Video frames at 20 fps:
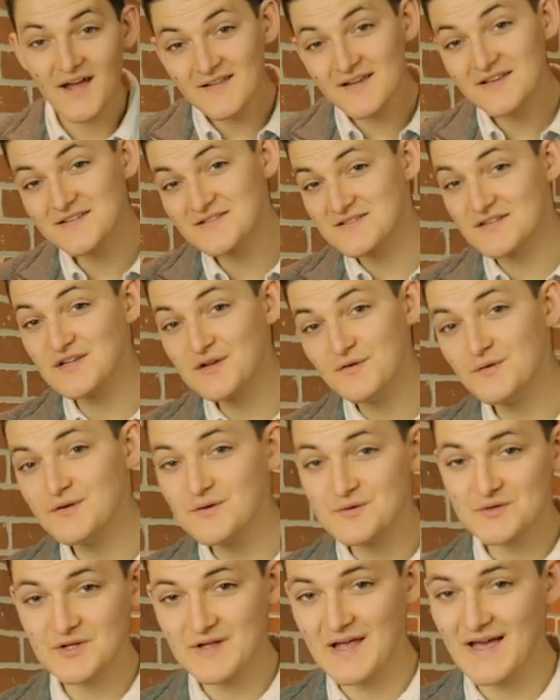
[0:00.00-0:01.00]
LS2
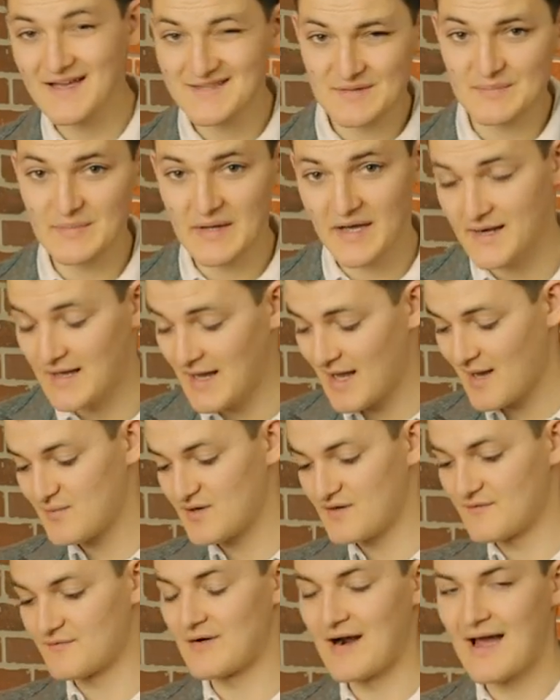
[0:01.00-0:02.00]
usually has a bad
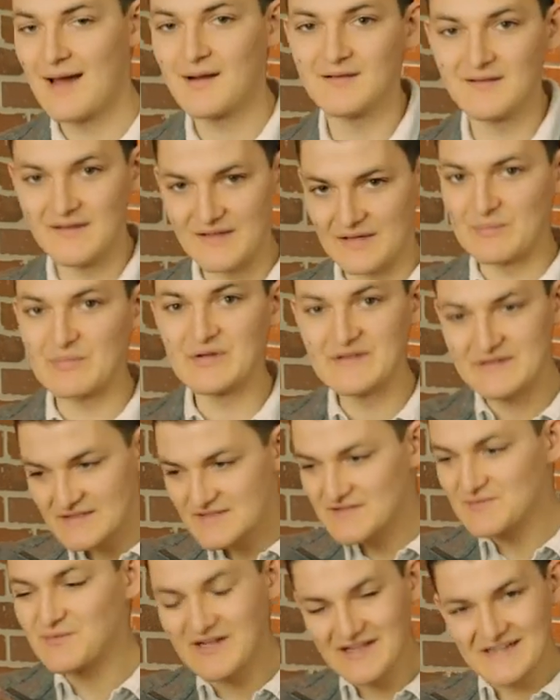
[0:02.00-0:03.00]
habit of rattling, but
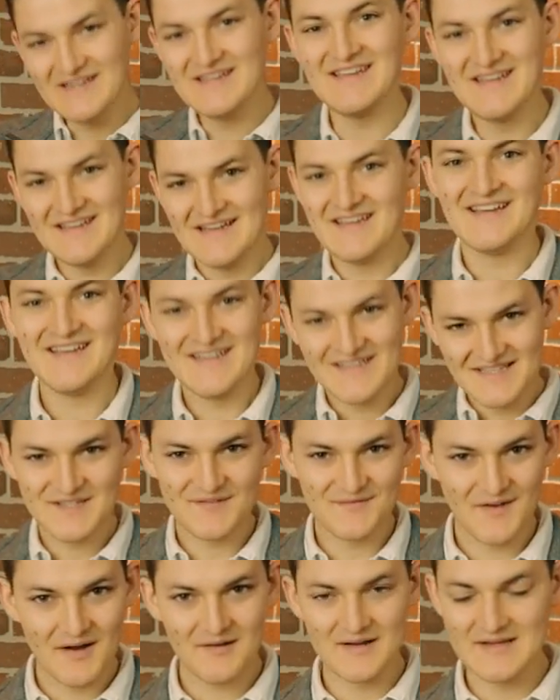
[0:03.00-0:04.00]
this one?
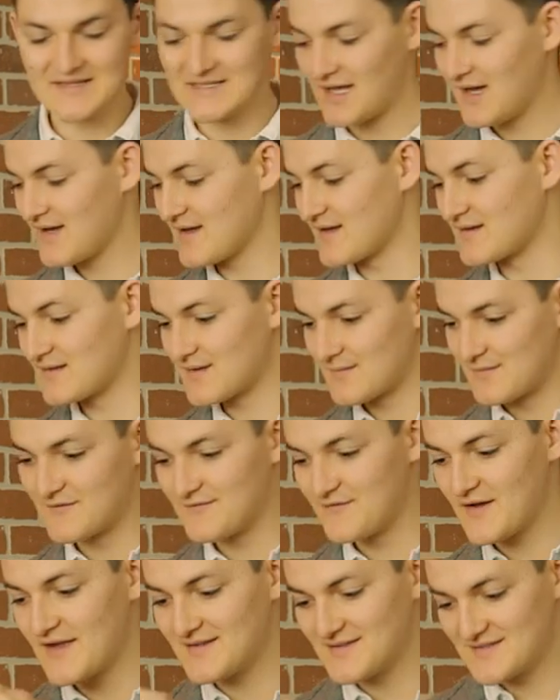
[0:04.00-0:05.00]
It's very tight.
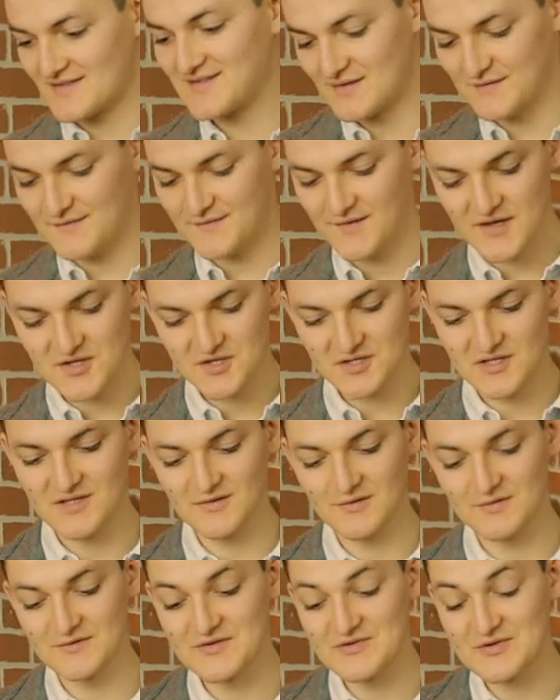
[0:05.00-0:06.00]
The vents, the face
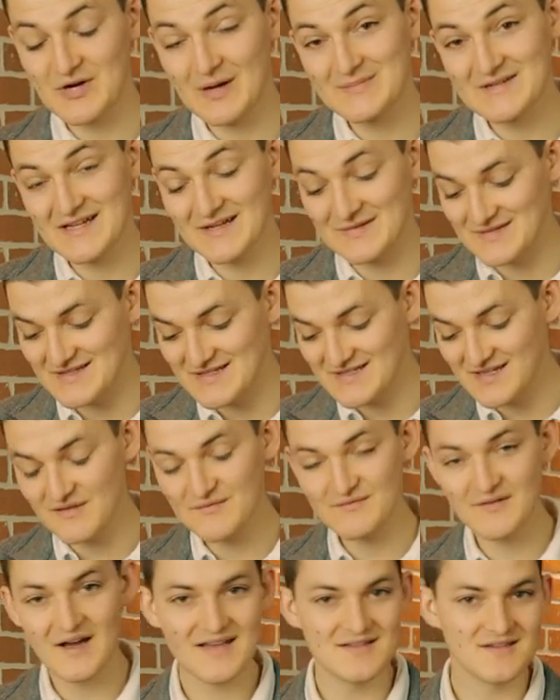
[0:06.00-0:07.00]
shield, the drop-down
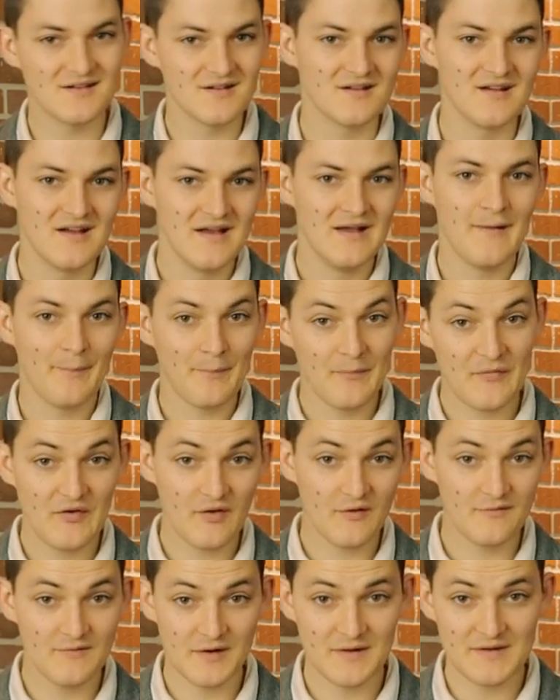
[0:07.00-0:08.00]
sun visor, it's
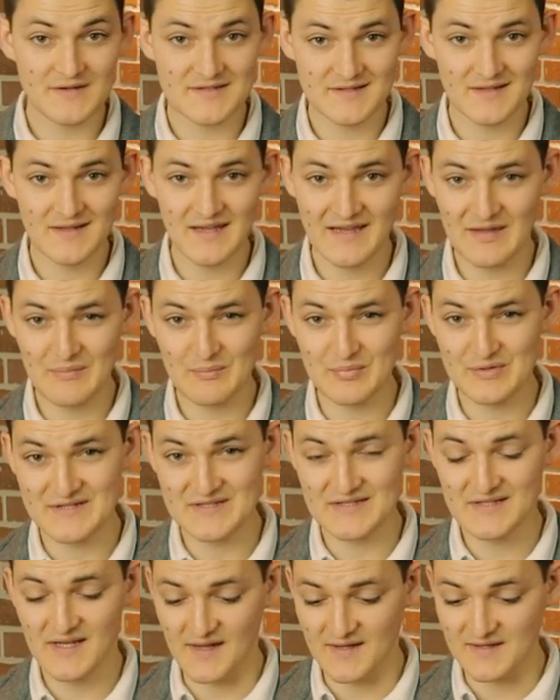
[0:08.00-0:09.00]
all very slick and
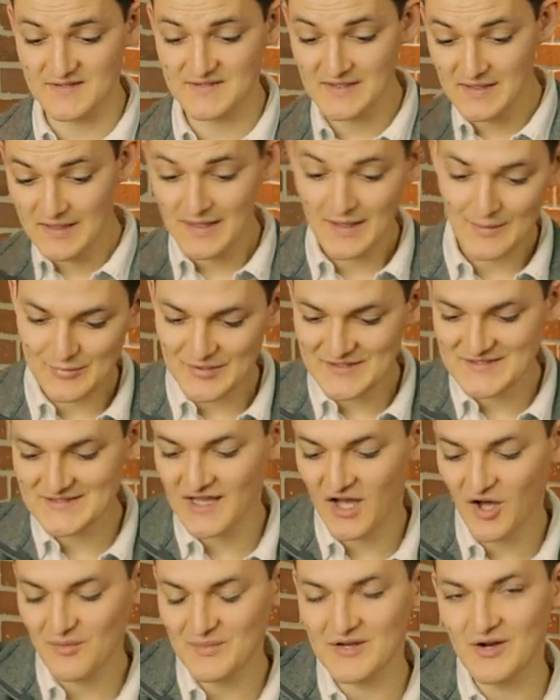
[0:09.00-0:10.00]
precise. Plus
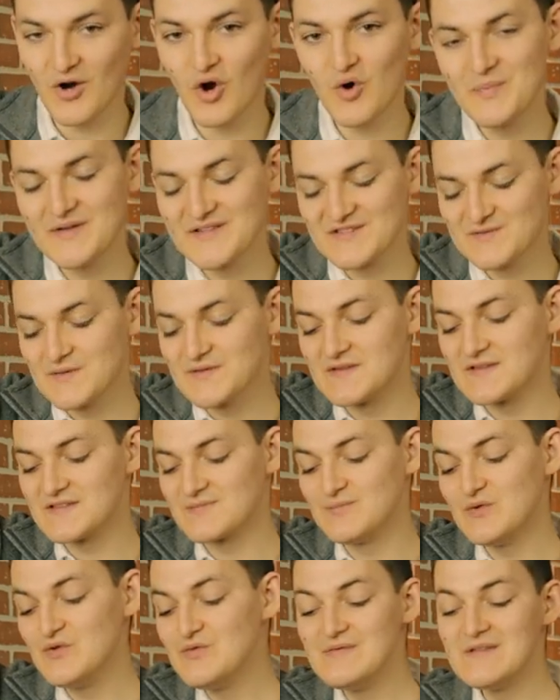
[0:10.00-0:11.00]
the helmet opens with the
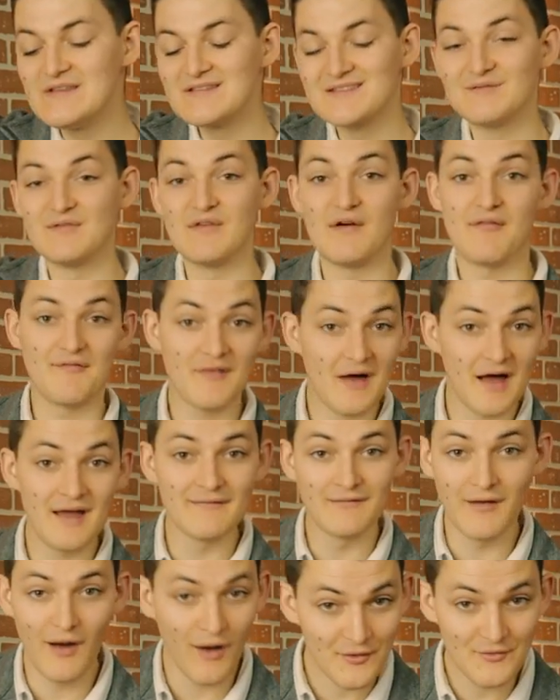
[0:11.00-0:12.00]
smoothness of a
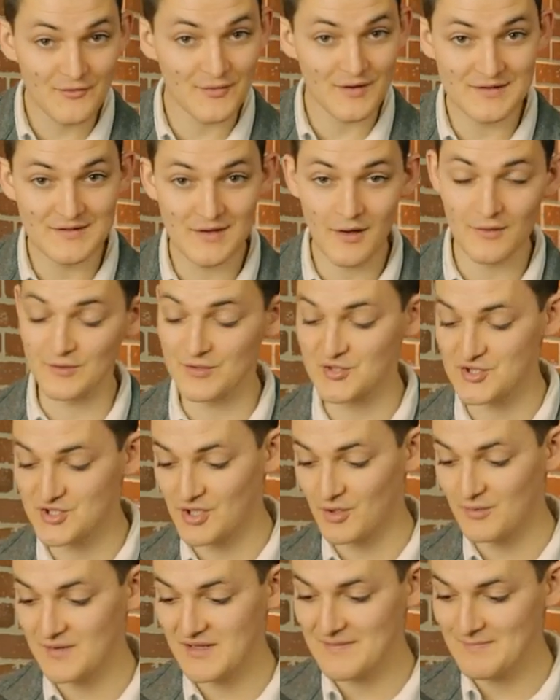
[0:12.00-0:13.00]
$500
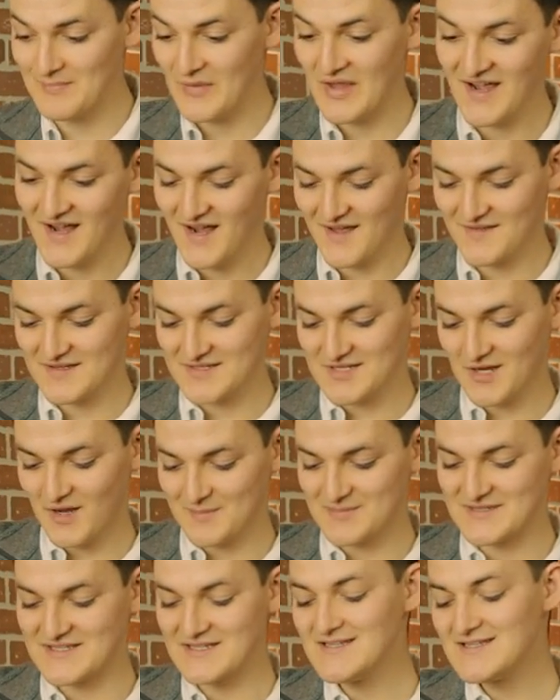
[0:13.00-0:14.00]
showy, and the
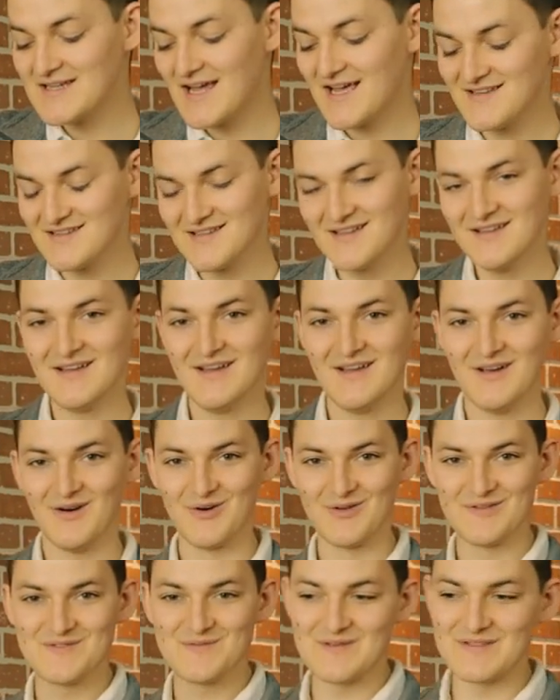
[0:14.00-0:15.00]
top detent
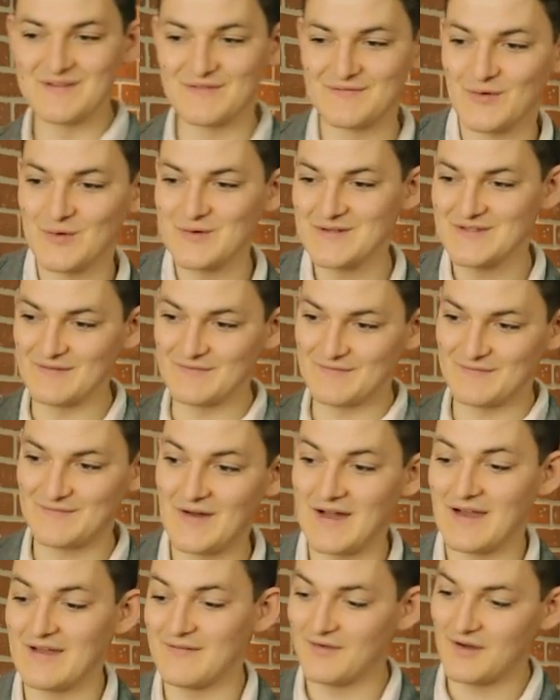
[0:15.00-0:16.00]
holds with the force of
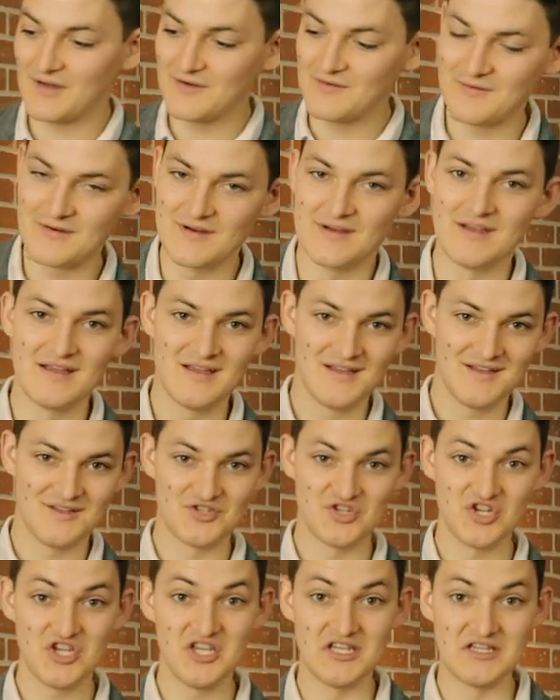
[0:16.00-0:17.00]
500
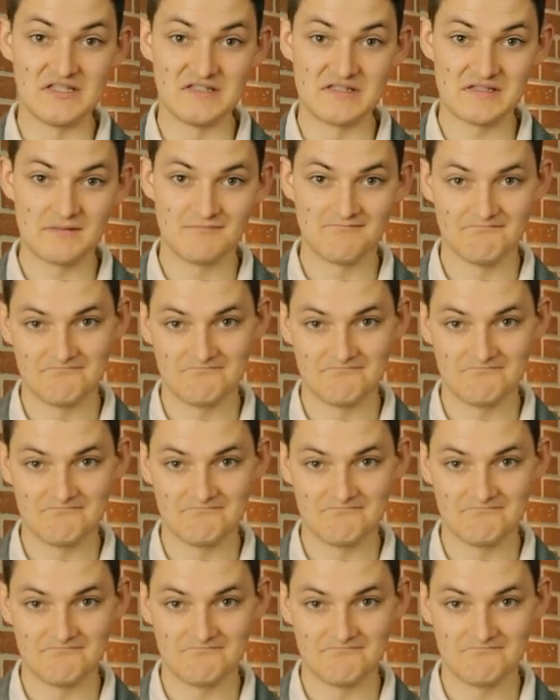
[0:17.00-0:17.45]
Gs.